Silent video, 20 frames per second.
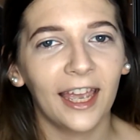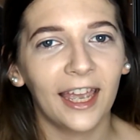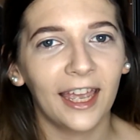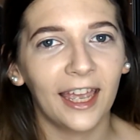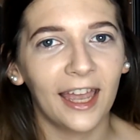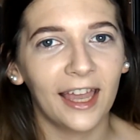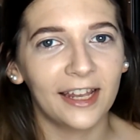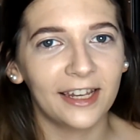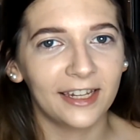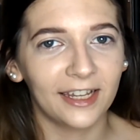
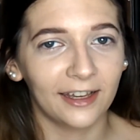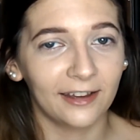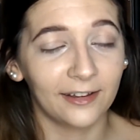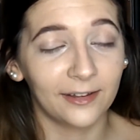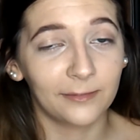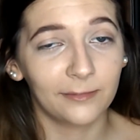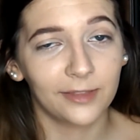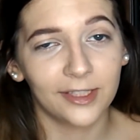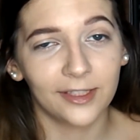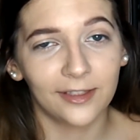And
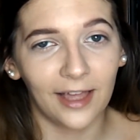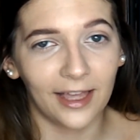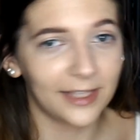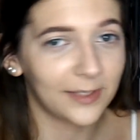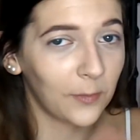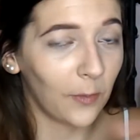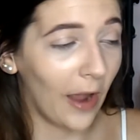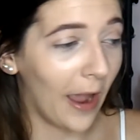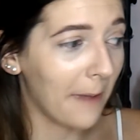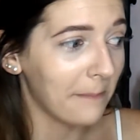so
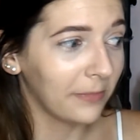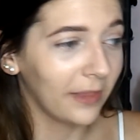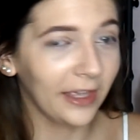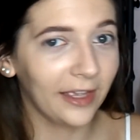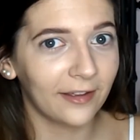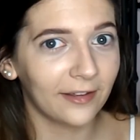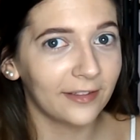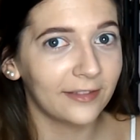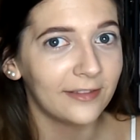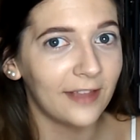that's why I'm
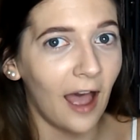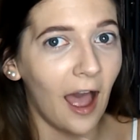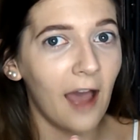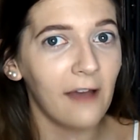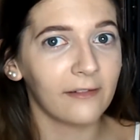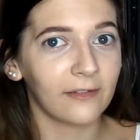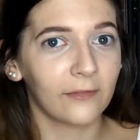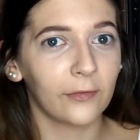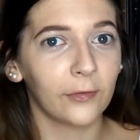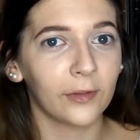like
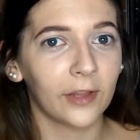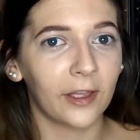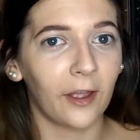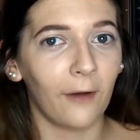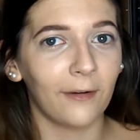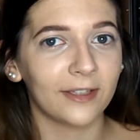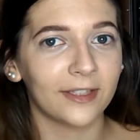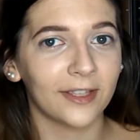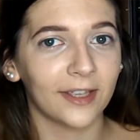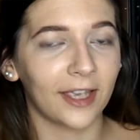not fully
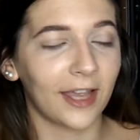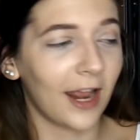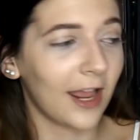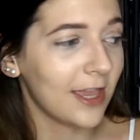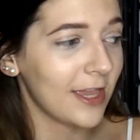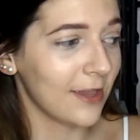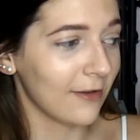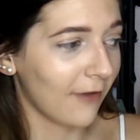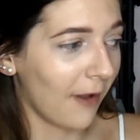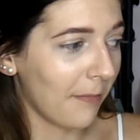always looking
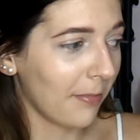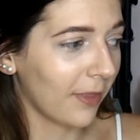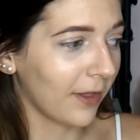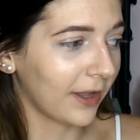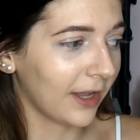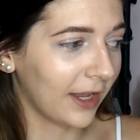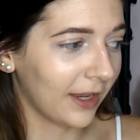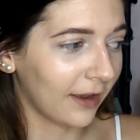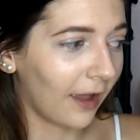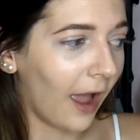at you. I'm
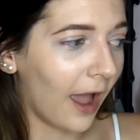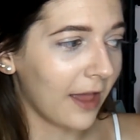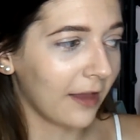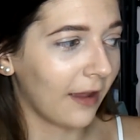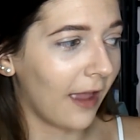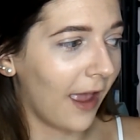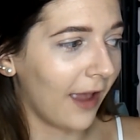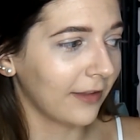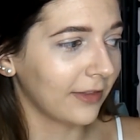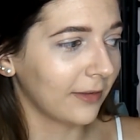looking
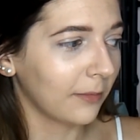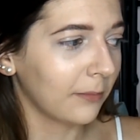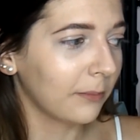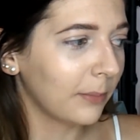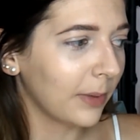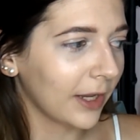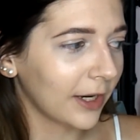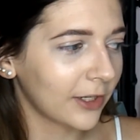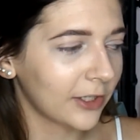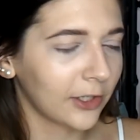kind of at the
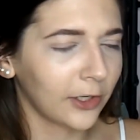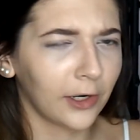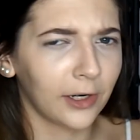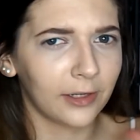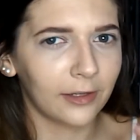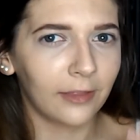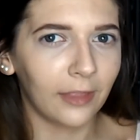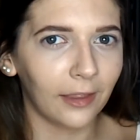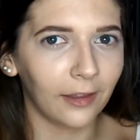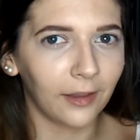picture
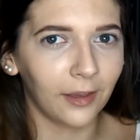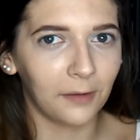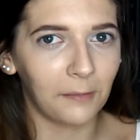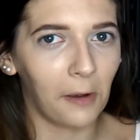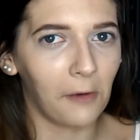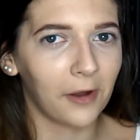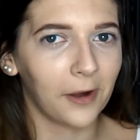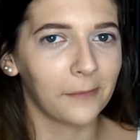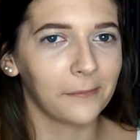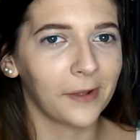and thinking
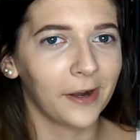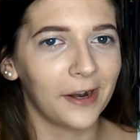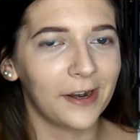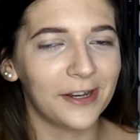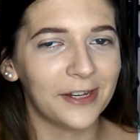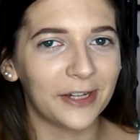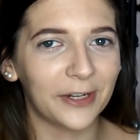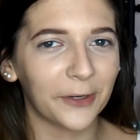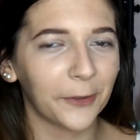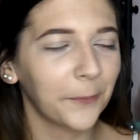about what I'm going to
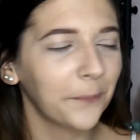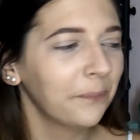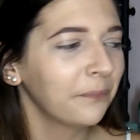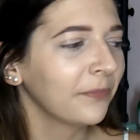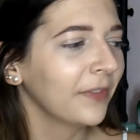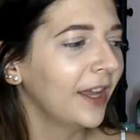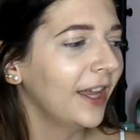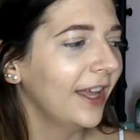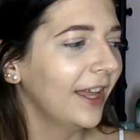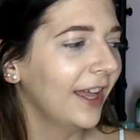do.
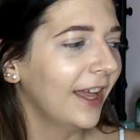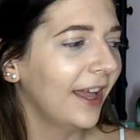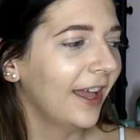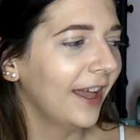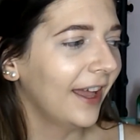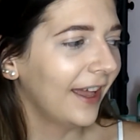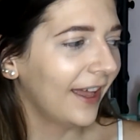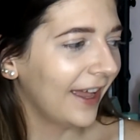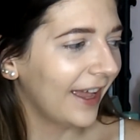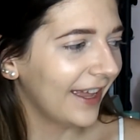
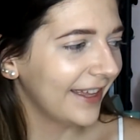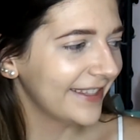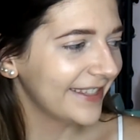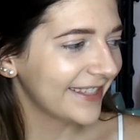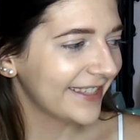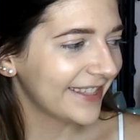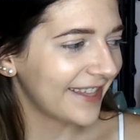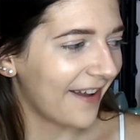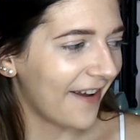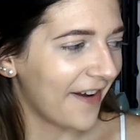
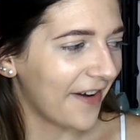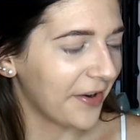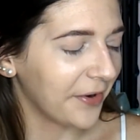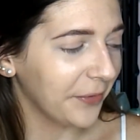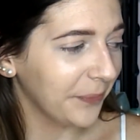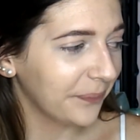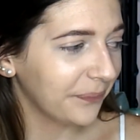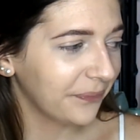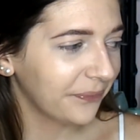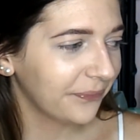And
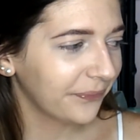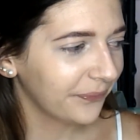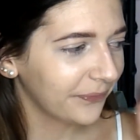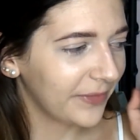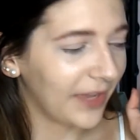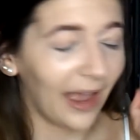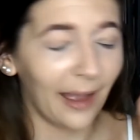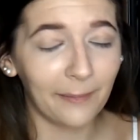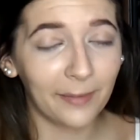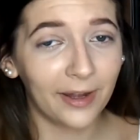so,
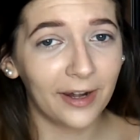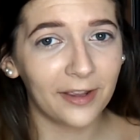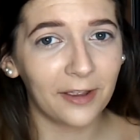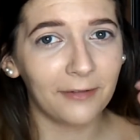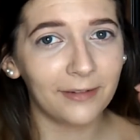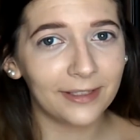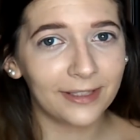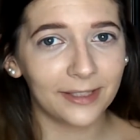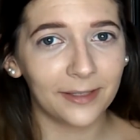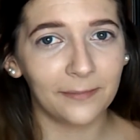yeah, I'm going to
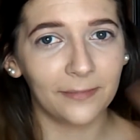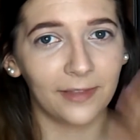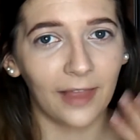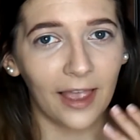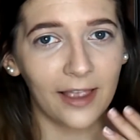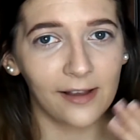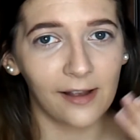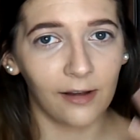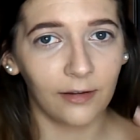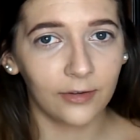go with some
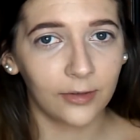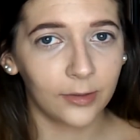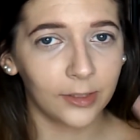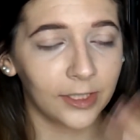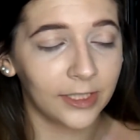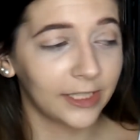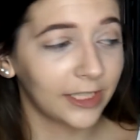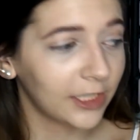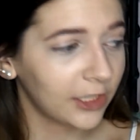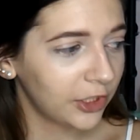light
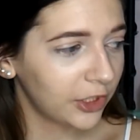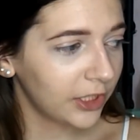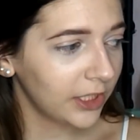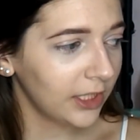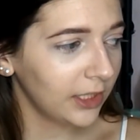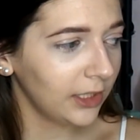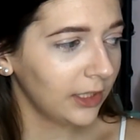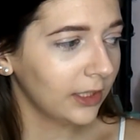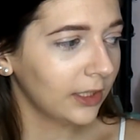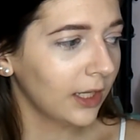contour on the
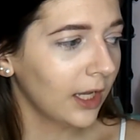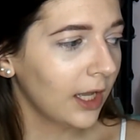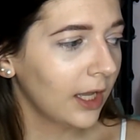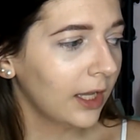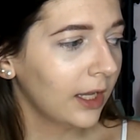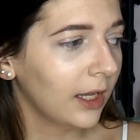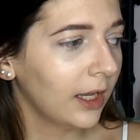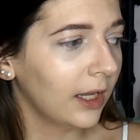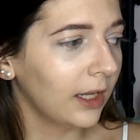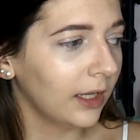cheek
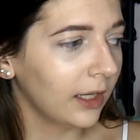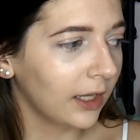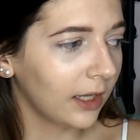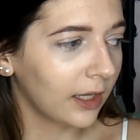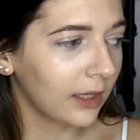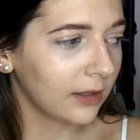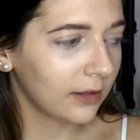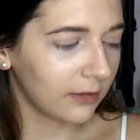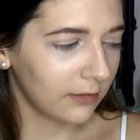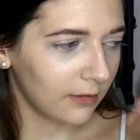
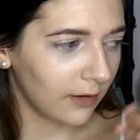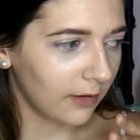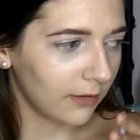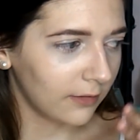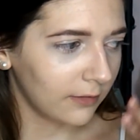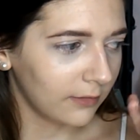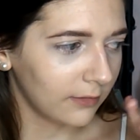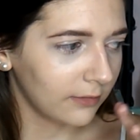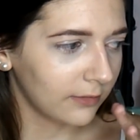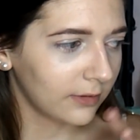and
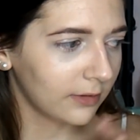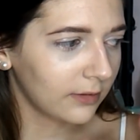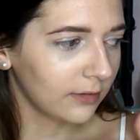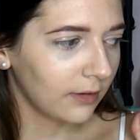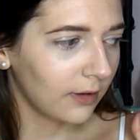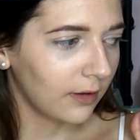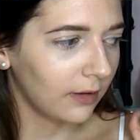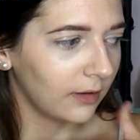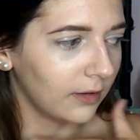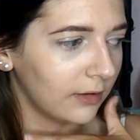
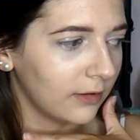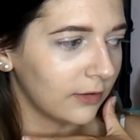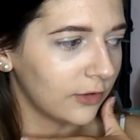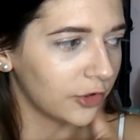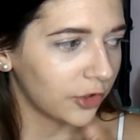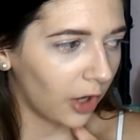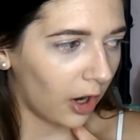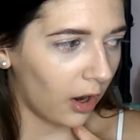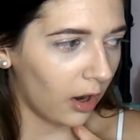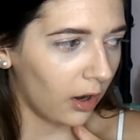nose
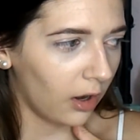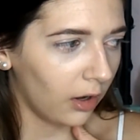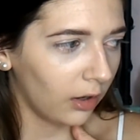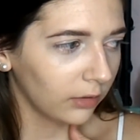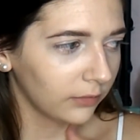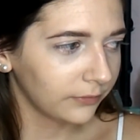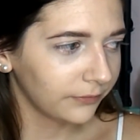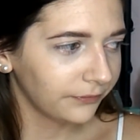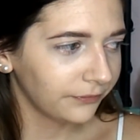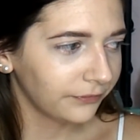and jaw.